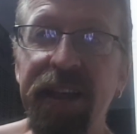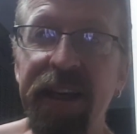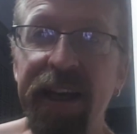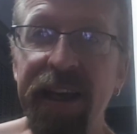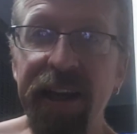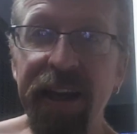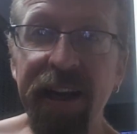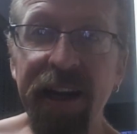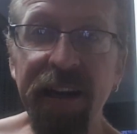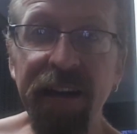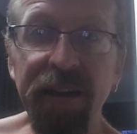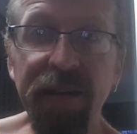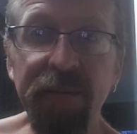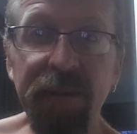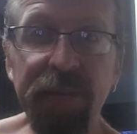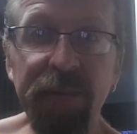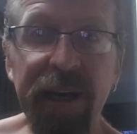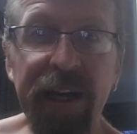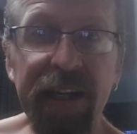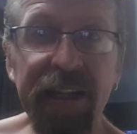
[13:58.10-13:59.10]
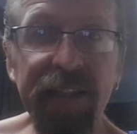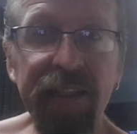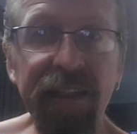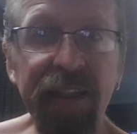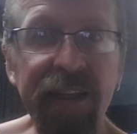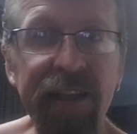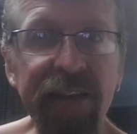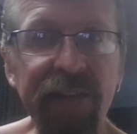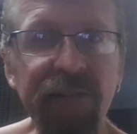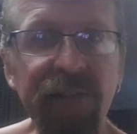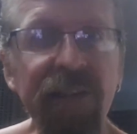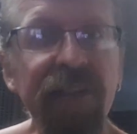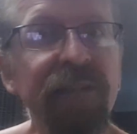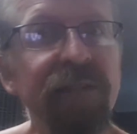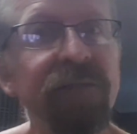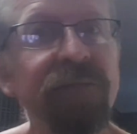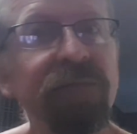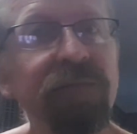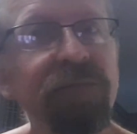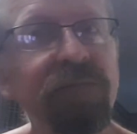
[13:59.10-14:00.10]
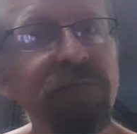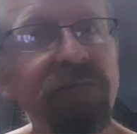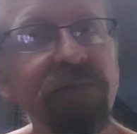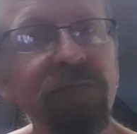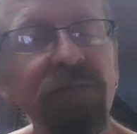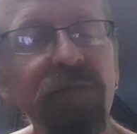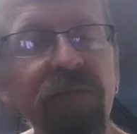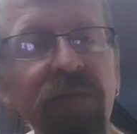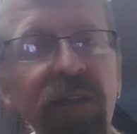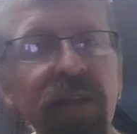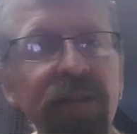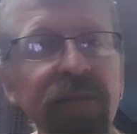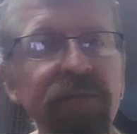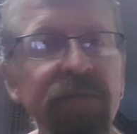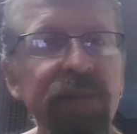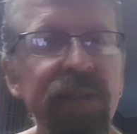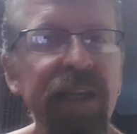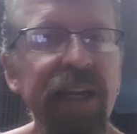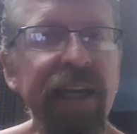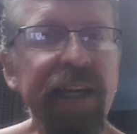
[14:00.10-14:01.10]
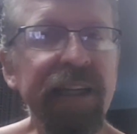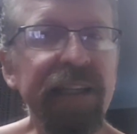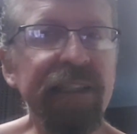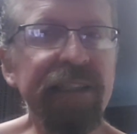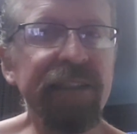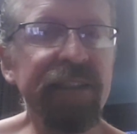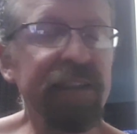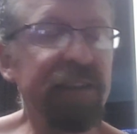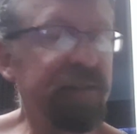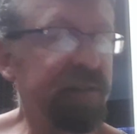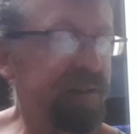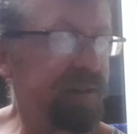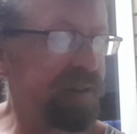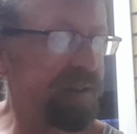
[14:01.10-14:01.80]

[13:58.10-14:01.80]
and I'll be back later on. Take it easy,